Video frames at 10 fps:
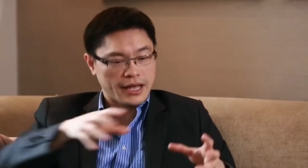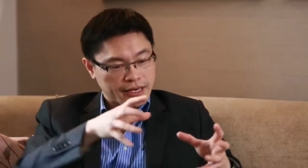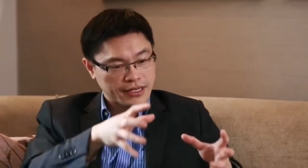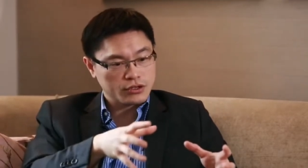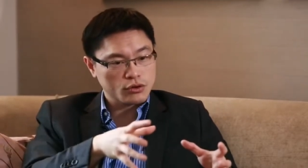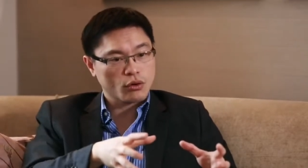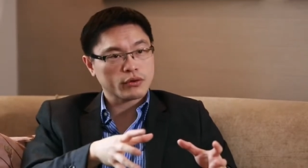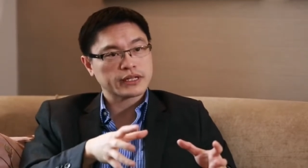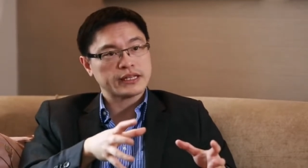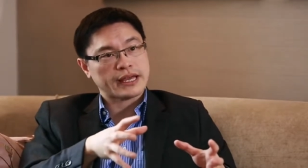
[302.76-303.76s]
and
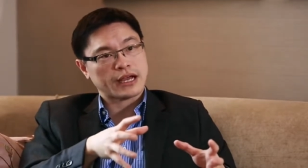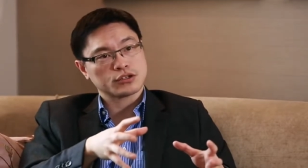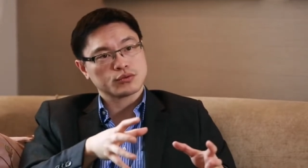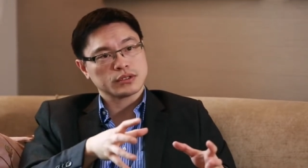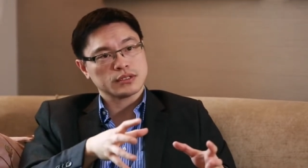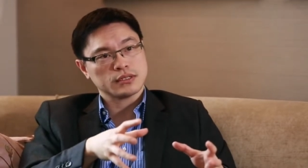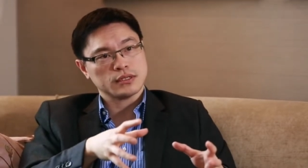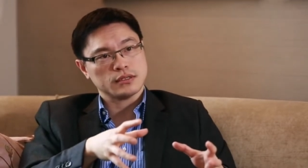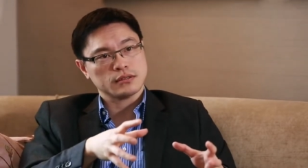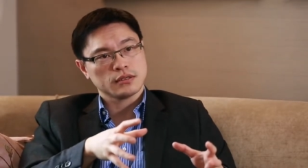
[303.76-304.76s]
ignoring the actual
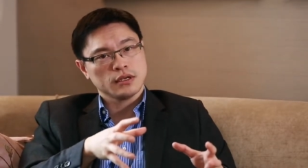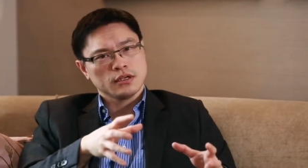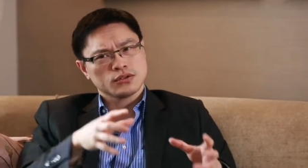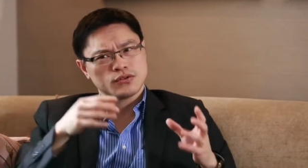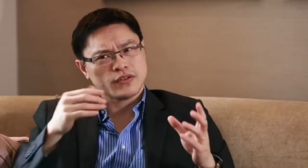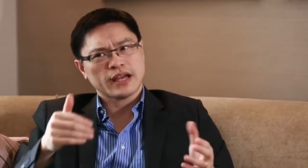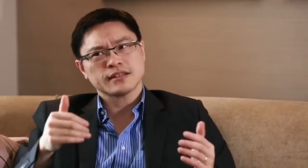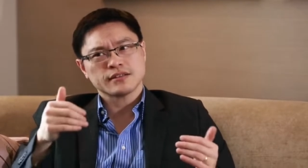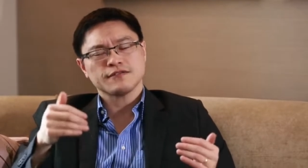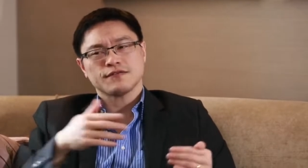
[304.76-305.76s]
disease. So that's